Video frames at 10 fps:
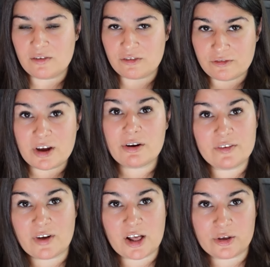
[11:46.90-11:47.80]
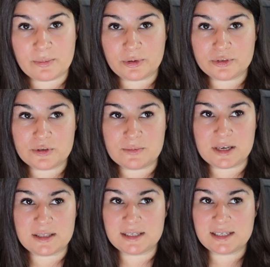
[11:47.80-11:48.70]
very valuable to
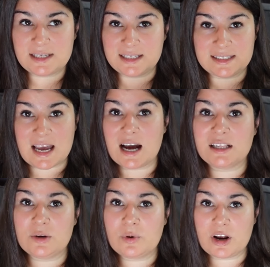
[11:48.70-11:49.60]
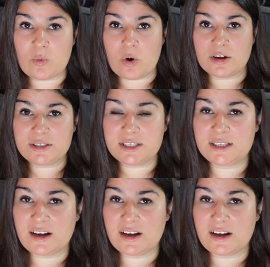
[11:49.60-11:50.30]
me. This is exactly what I wanted.